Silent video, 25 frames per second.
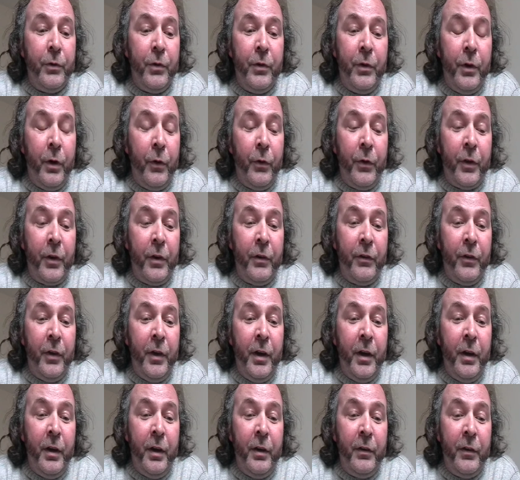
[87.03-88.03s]
They can
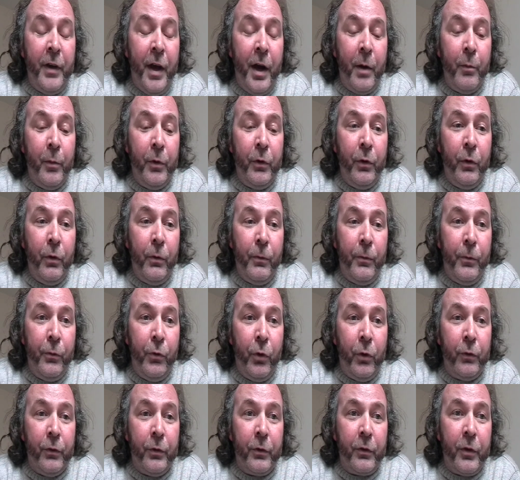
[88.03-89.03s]
take your endowment up
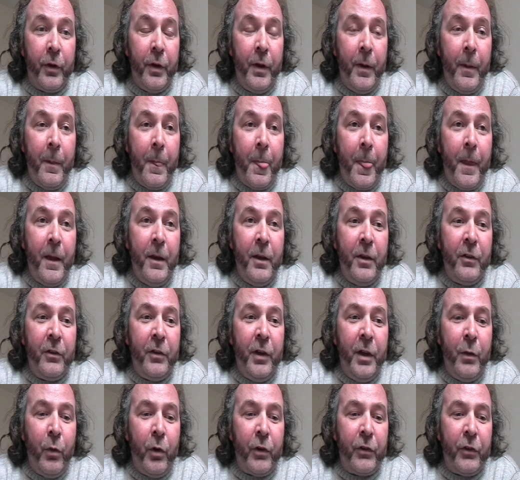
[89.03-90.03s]
front,
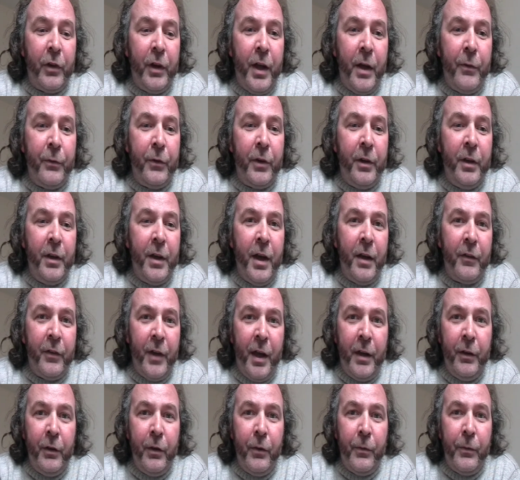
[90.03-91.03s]
see what's left, and you get to
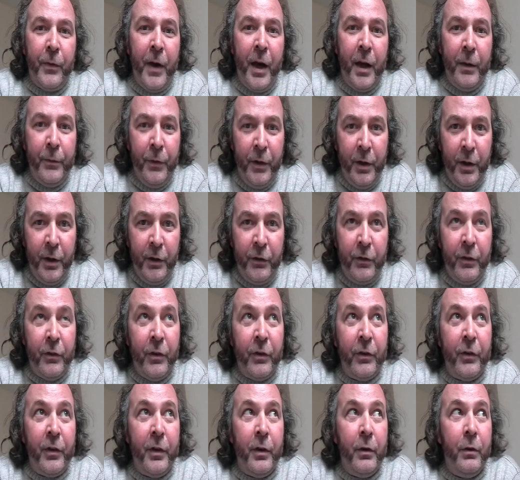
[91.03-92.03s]
end at 5 years and they
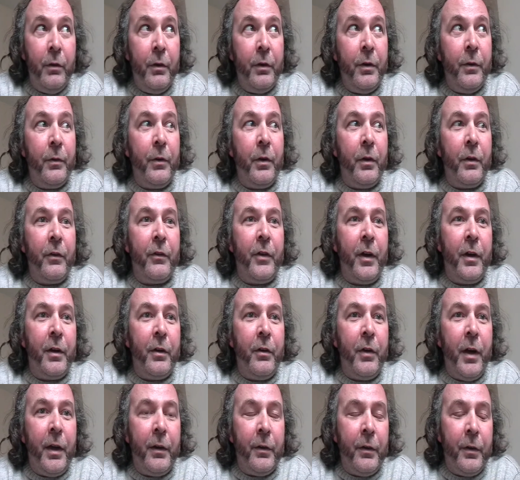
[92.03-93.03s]
say, oh, you've got 10
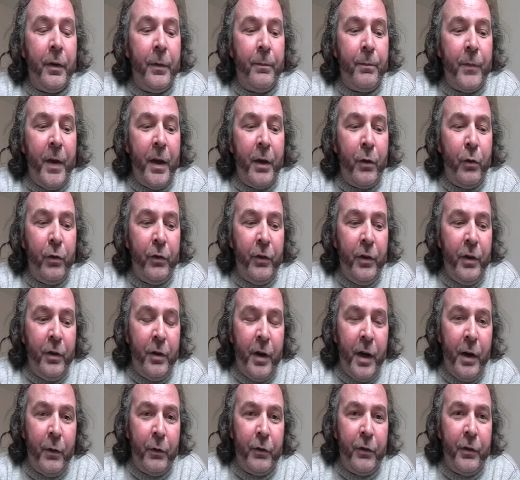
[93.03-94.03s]
grand equity in your
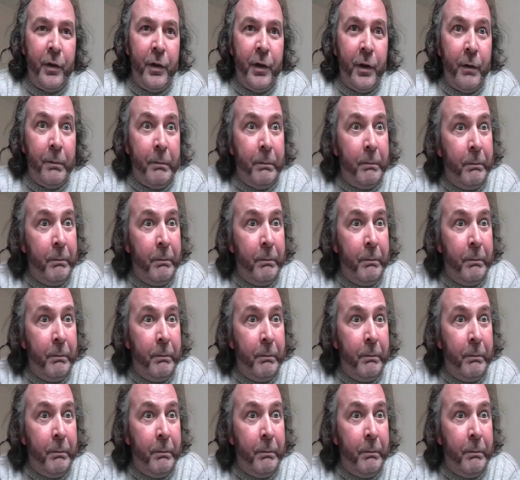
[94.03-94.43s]
house here.